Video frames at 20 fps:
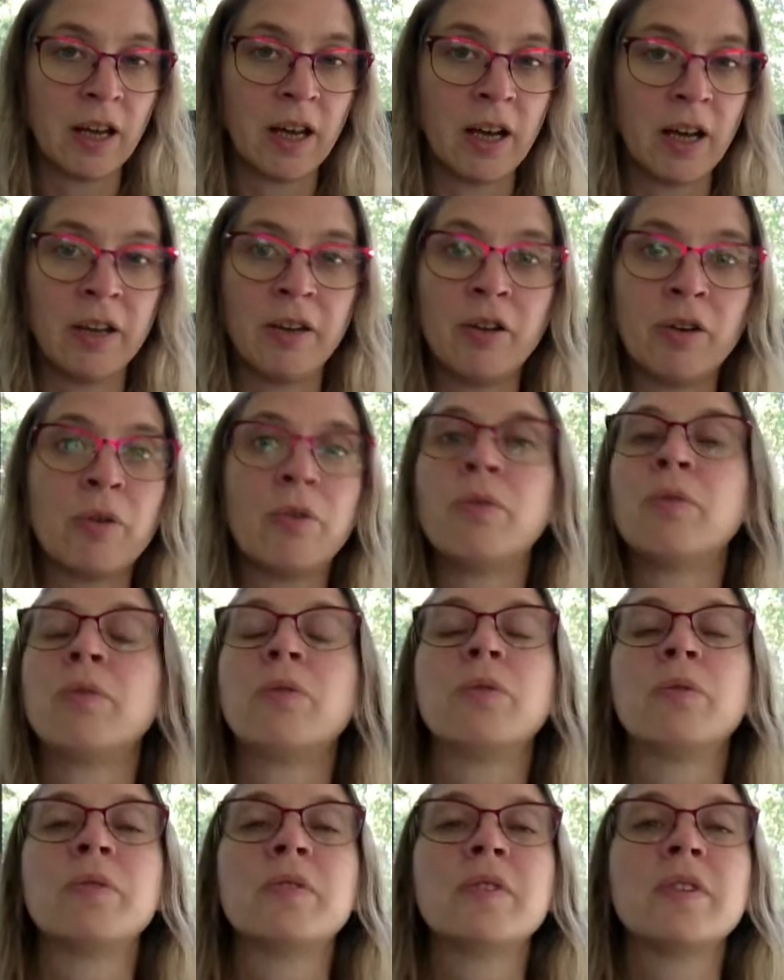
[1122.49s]
I
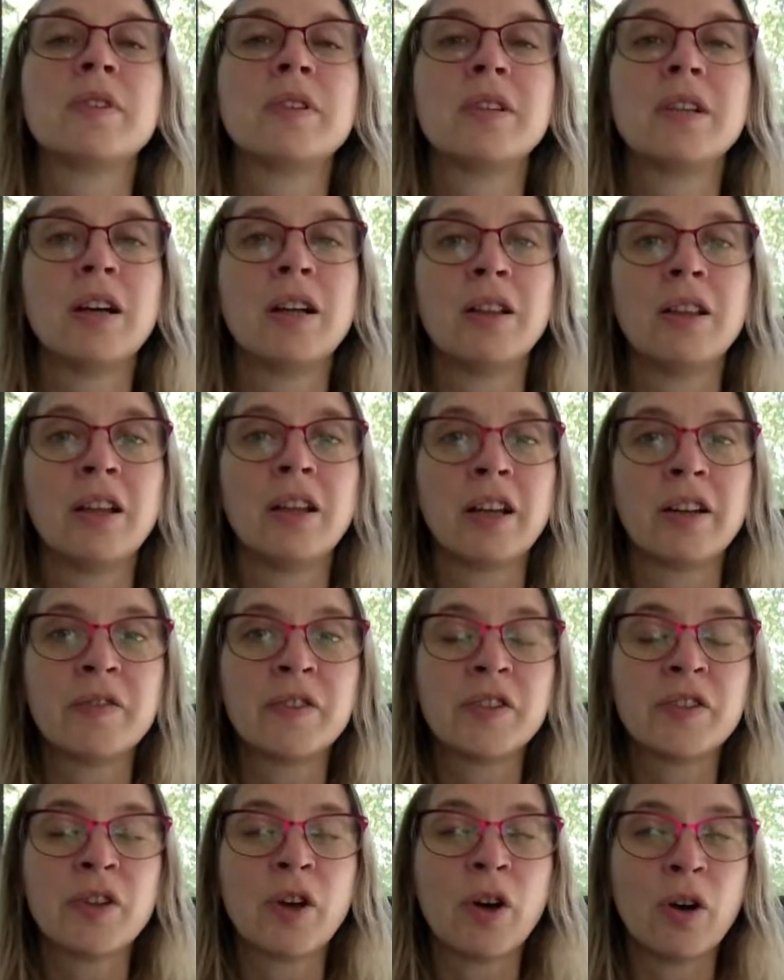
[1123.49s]
know a lot of
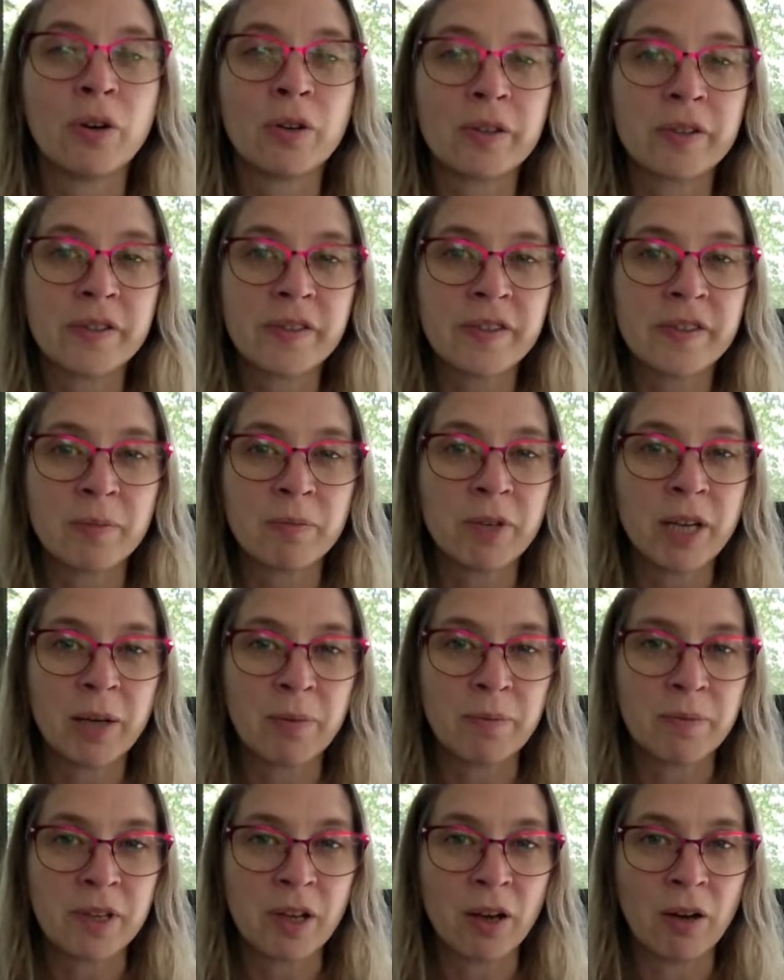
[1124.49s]
songs
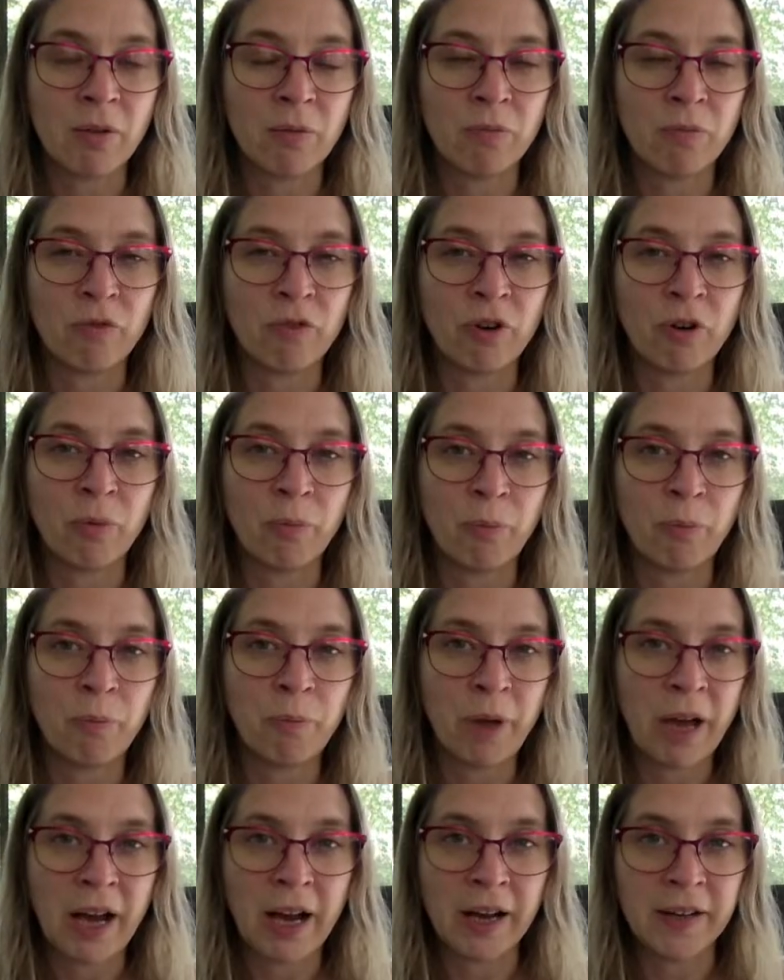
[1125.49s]
sometimes come from
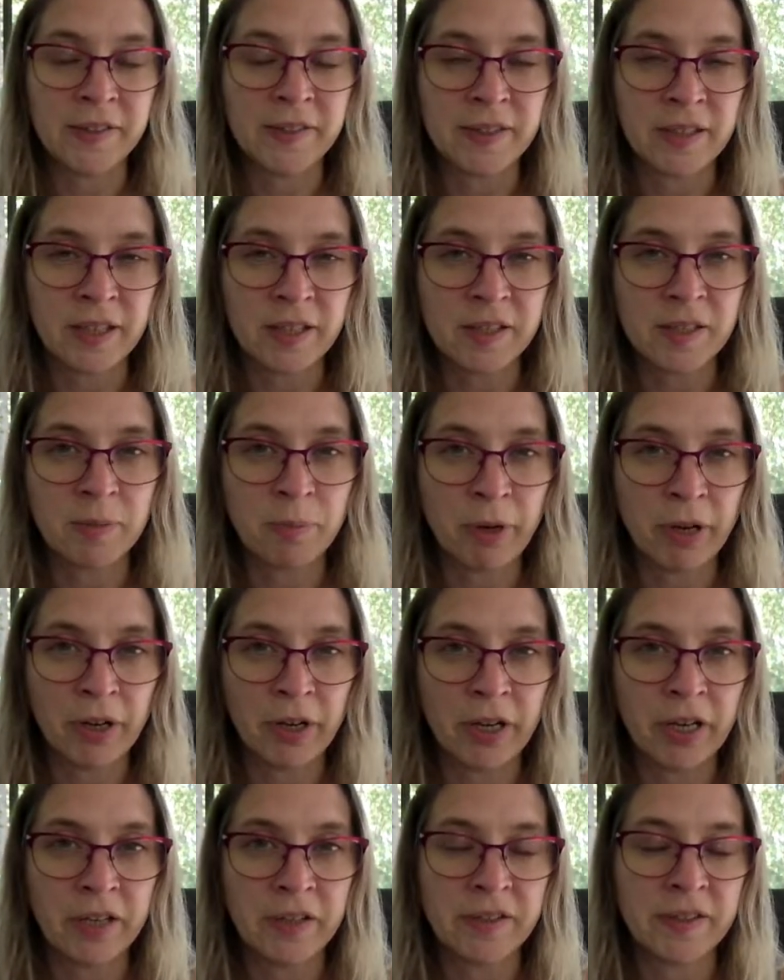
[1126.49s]
past
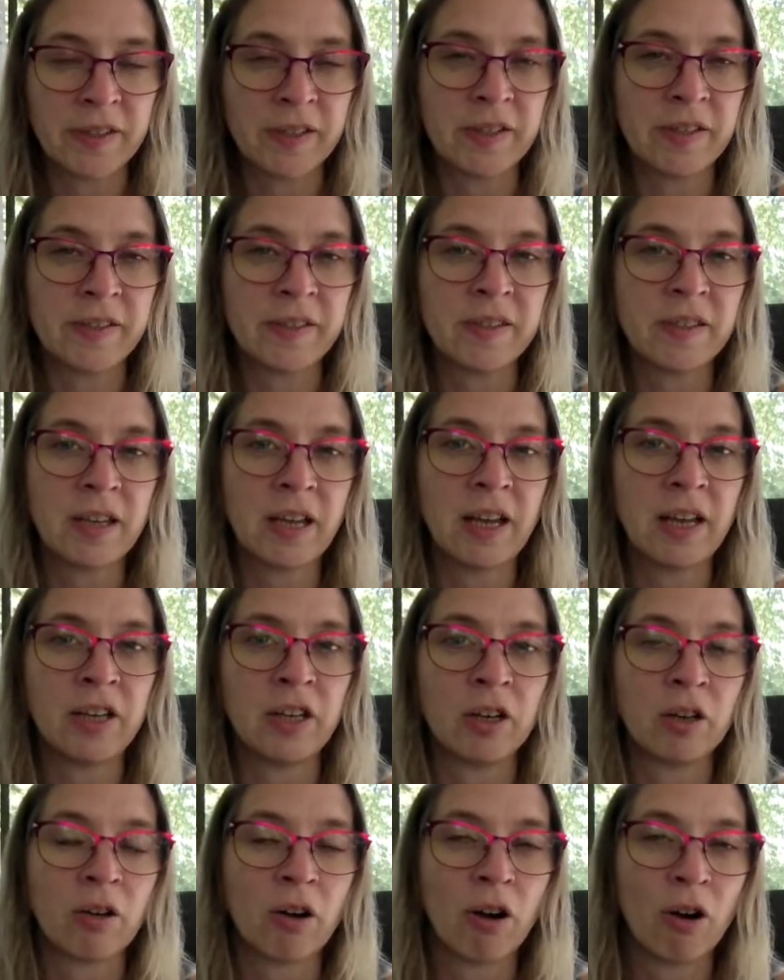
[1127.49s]
experiences,
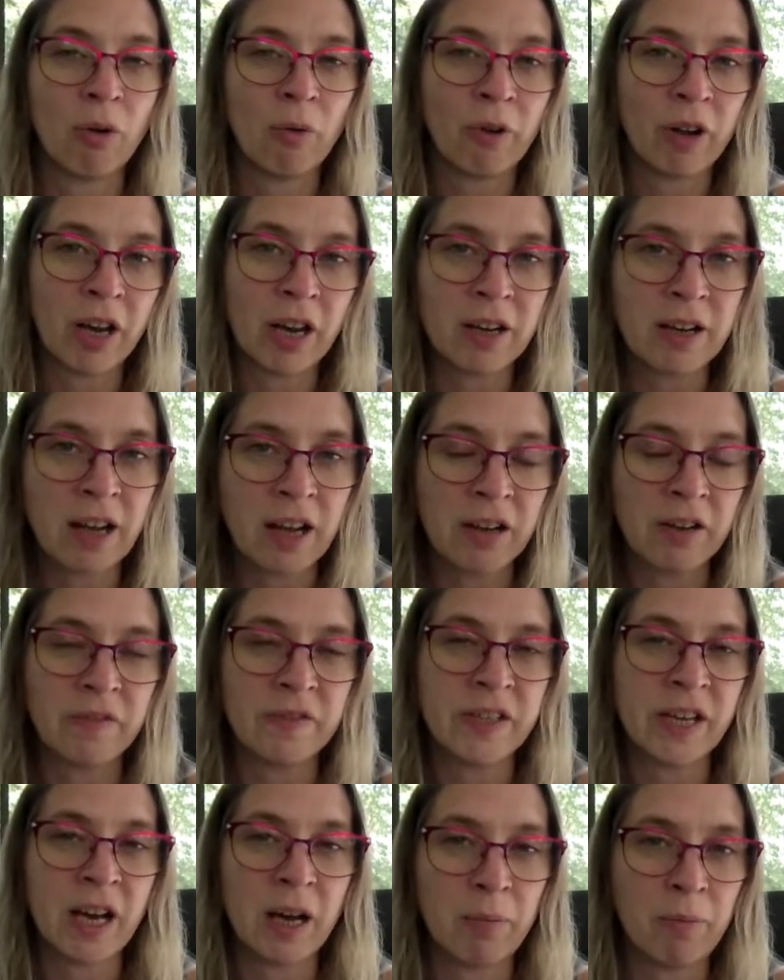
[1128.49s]
and you're already kind
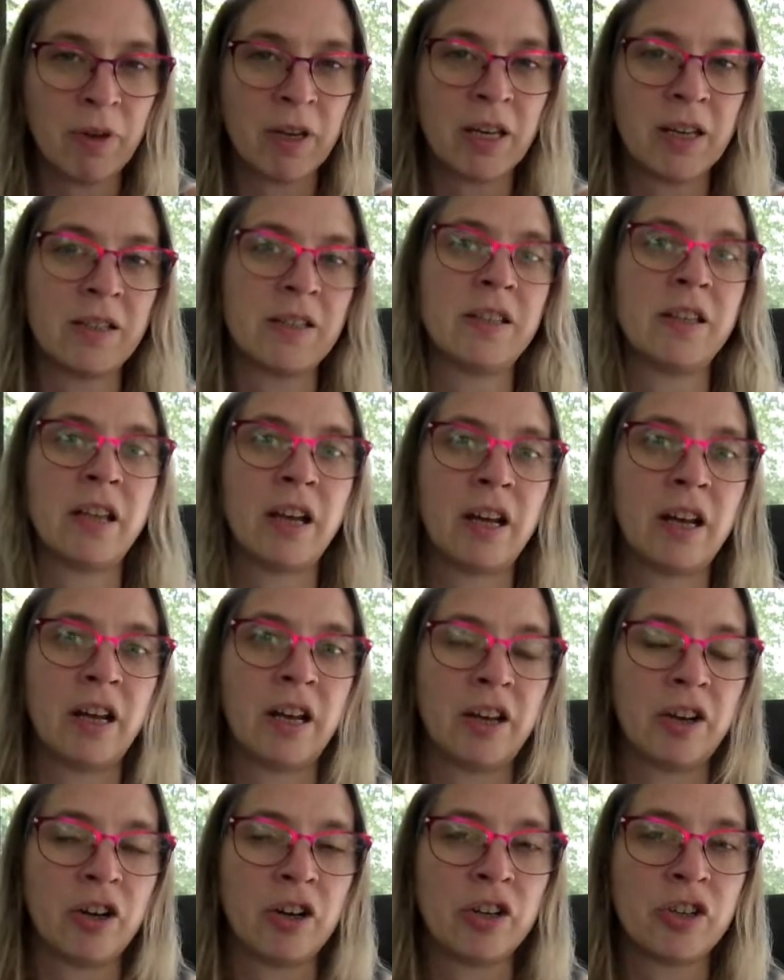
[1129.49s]
of tapping into that
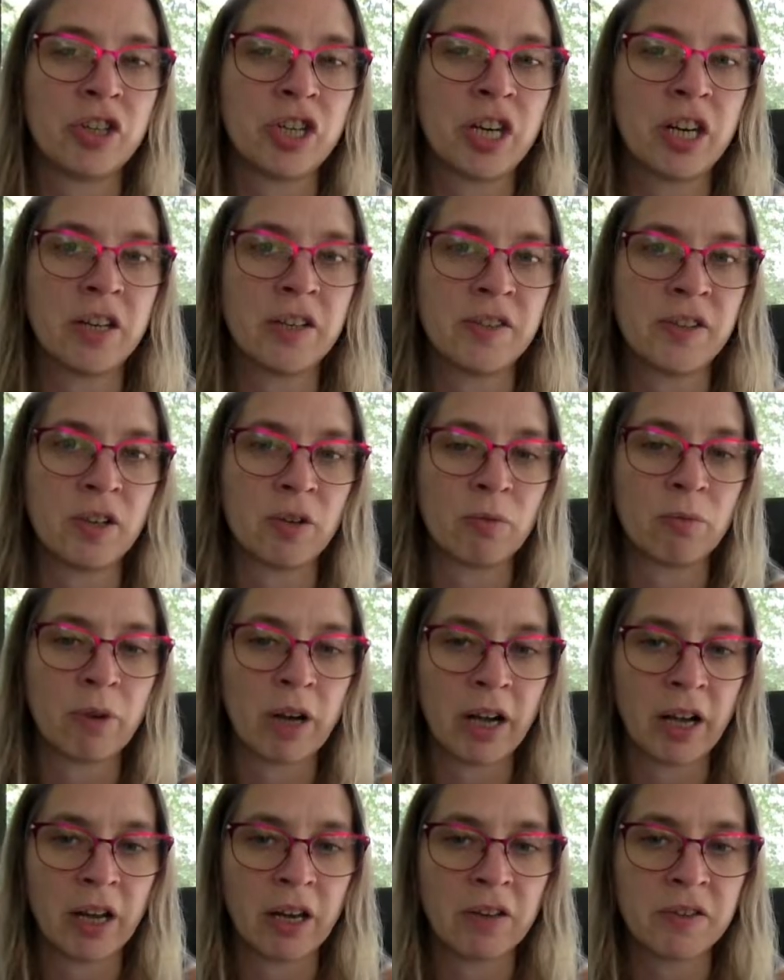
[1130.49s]
energy as you're
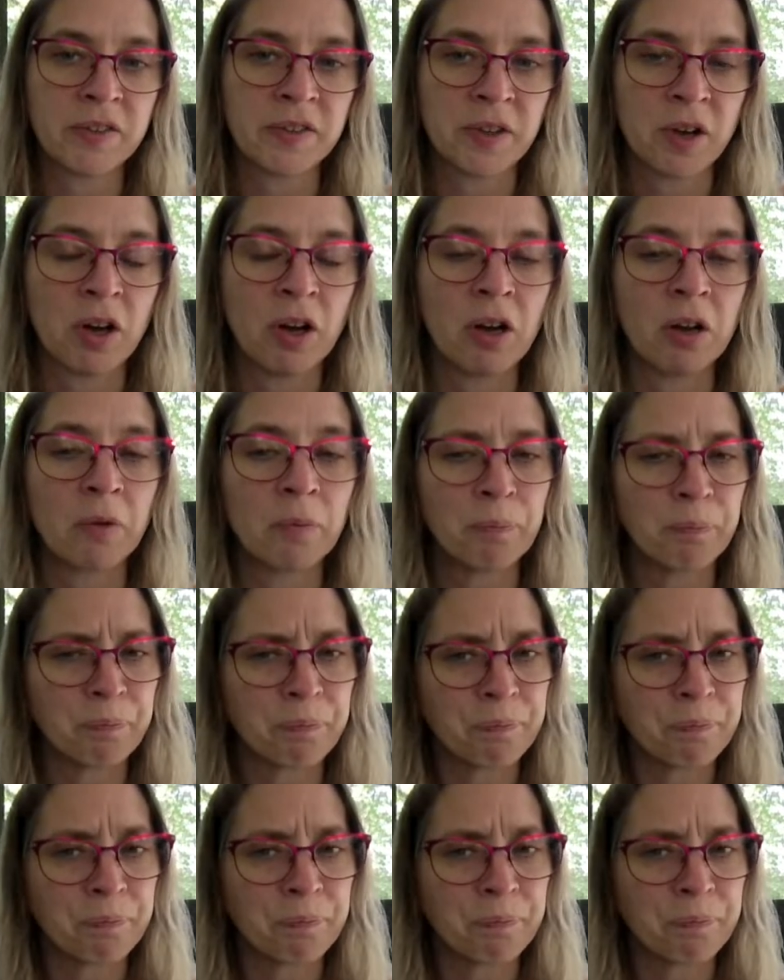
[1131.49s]
writing a song.